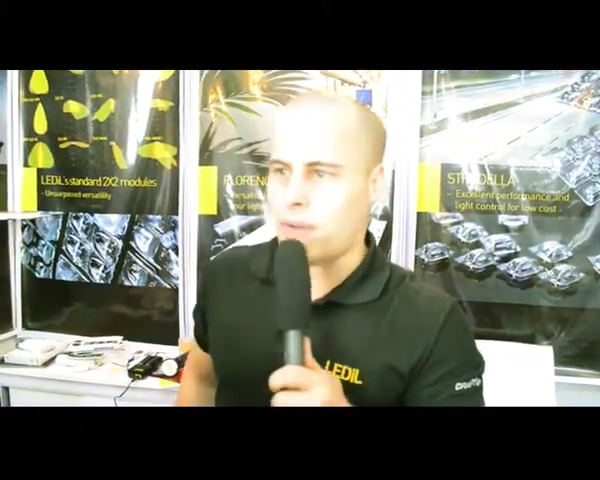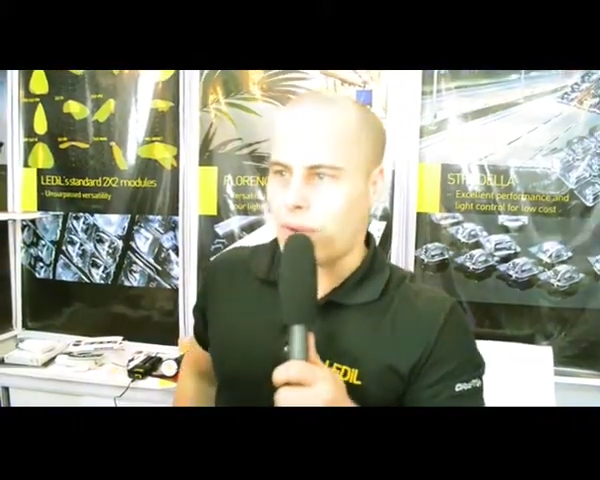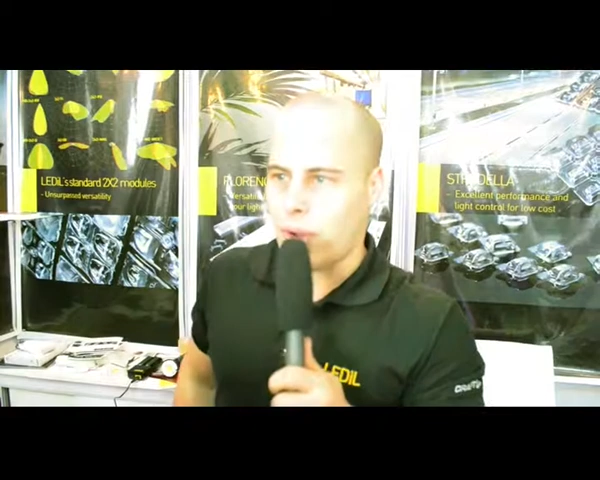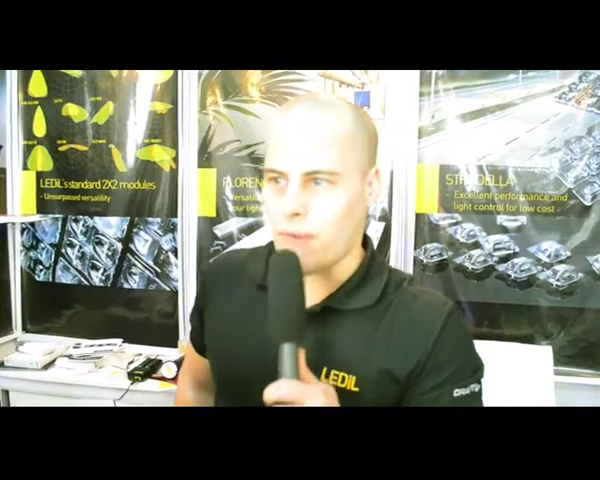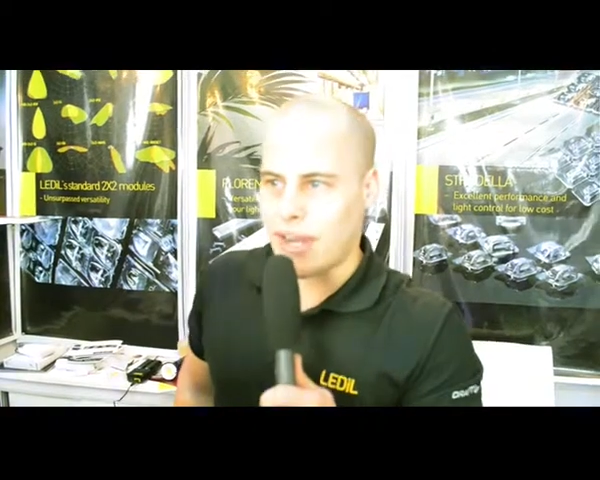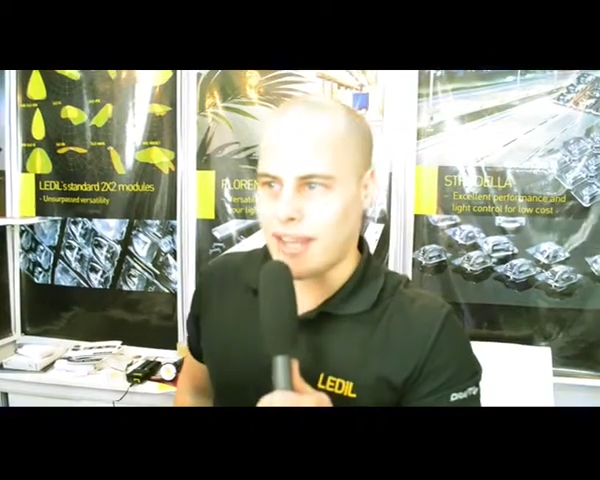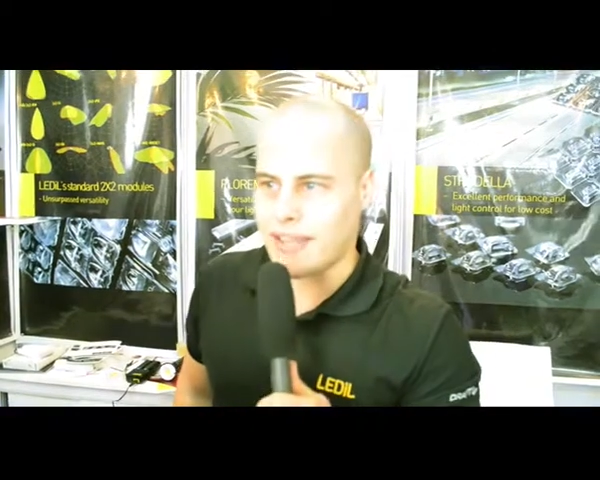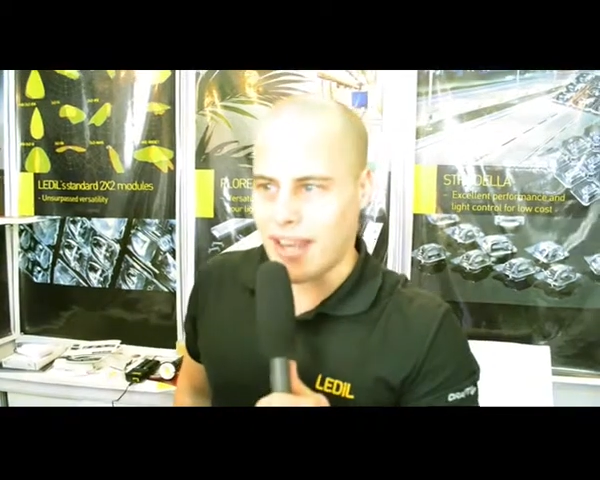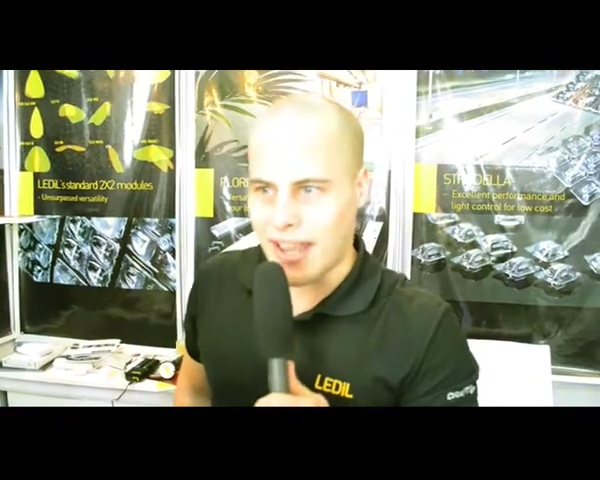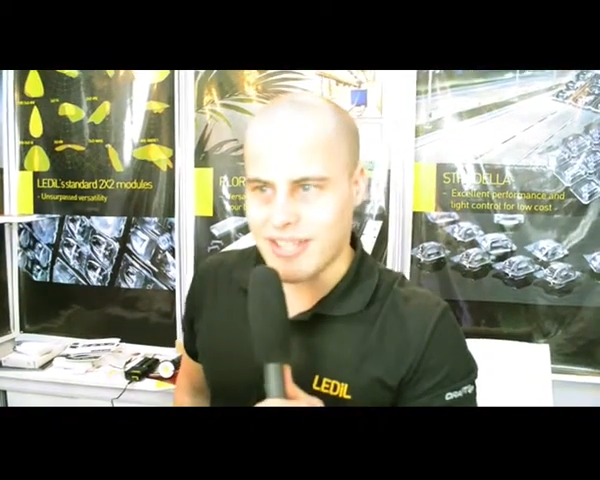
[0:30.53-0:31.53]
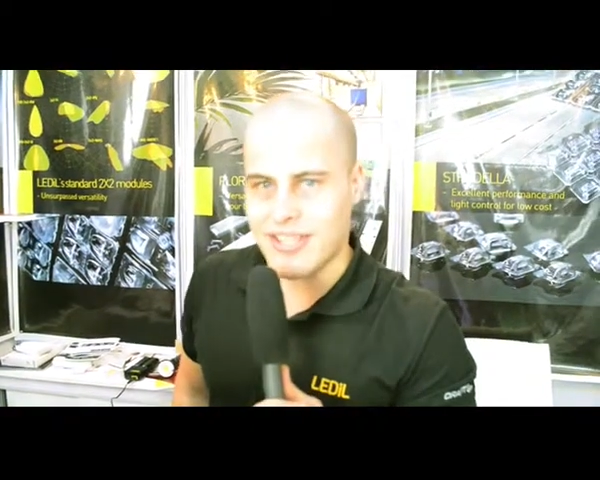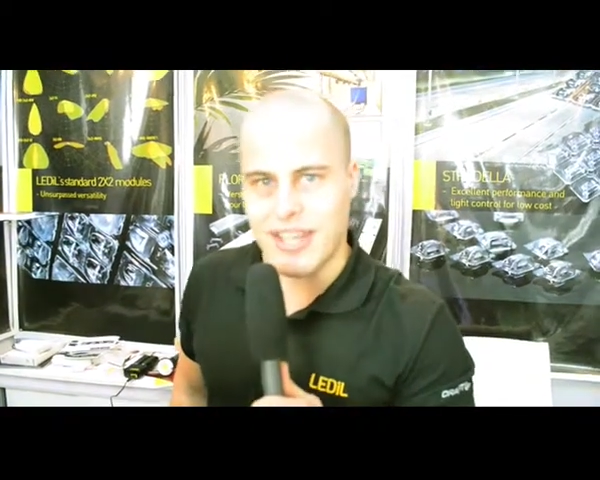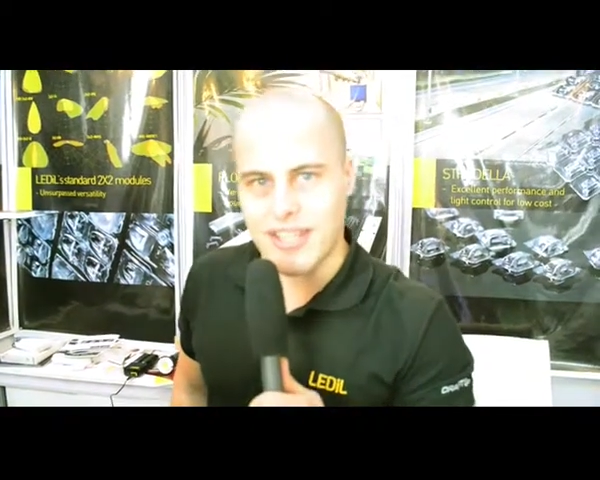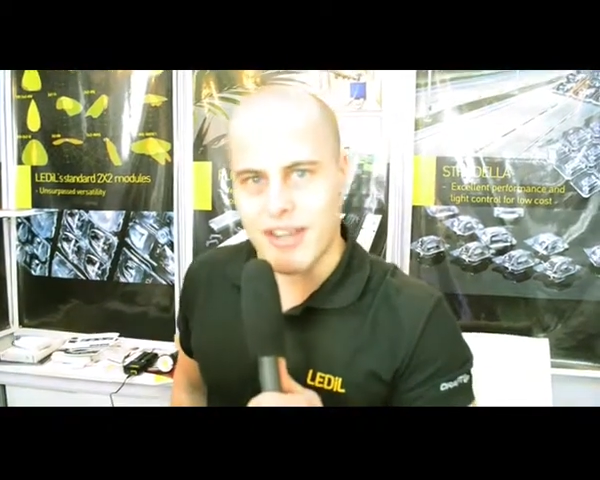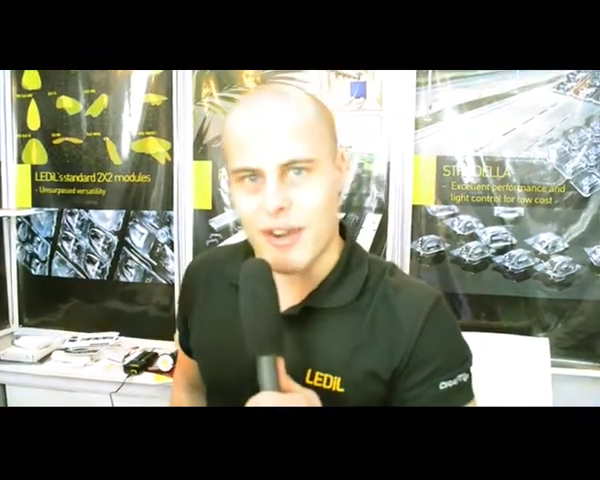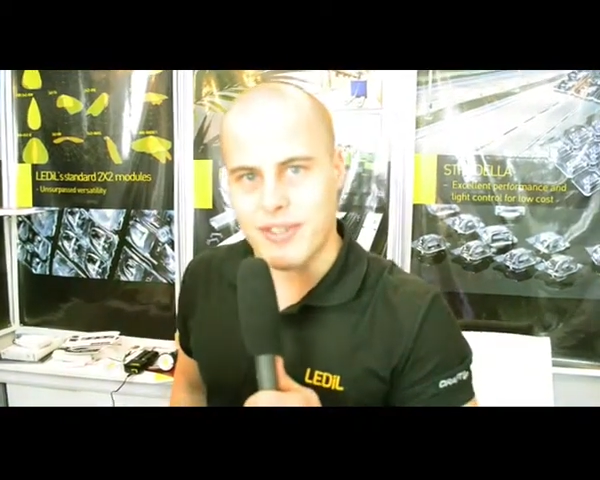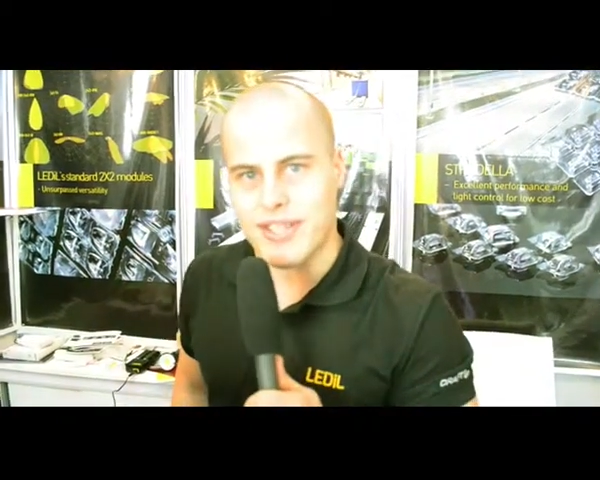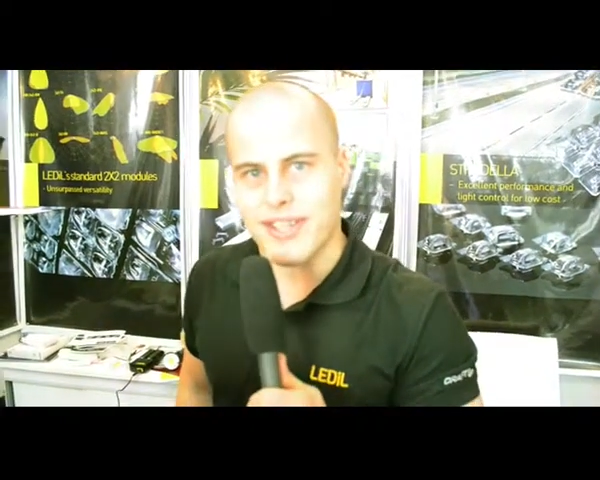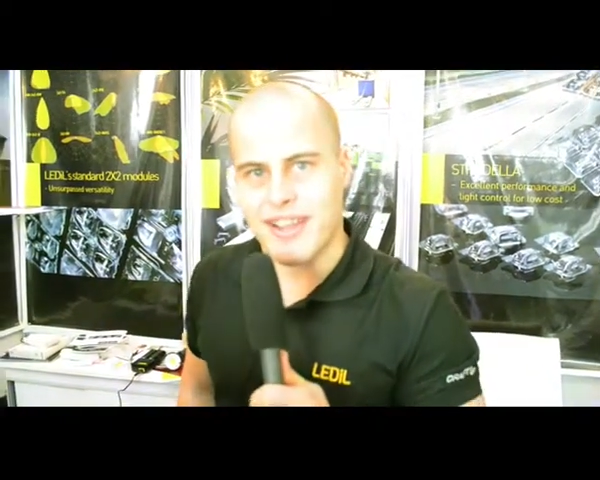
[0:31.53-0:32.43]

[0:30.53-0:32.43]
already the last six years.